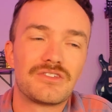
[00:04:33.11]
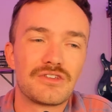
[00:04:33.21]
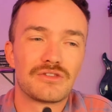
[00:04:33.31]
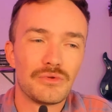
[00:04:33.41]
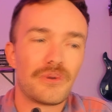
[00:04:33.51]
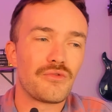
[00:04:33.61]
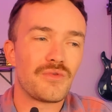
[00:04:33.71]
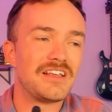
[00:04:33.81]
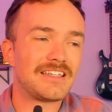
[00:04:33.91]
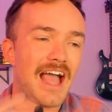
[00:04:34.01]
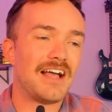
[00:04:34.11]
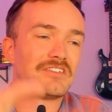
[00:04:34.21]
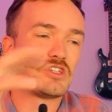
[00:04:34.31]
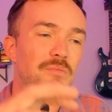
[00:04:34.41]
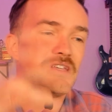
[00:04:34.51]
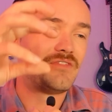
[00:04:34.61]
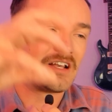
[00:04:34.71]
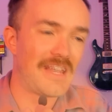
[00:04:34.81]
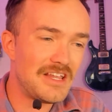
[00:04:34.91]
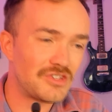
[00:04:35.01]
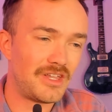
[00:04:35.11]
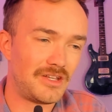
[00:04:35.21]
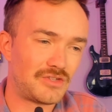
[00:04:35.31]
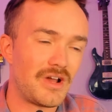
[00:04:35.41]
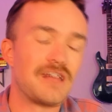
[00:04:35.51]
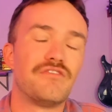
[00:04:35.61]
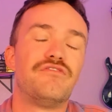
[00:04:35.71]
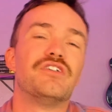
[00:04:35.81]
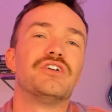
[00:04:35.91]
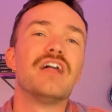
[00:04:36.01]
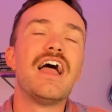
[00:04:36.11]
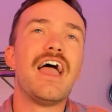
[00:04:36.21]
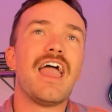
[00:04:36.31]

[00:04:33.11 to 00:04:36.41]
It's just Lord of the Rings has a specific niche that it's trying to fill,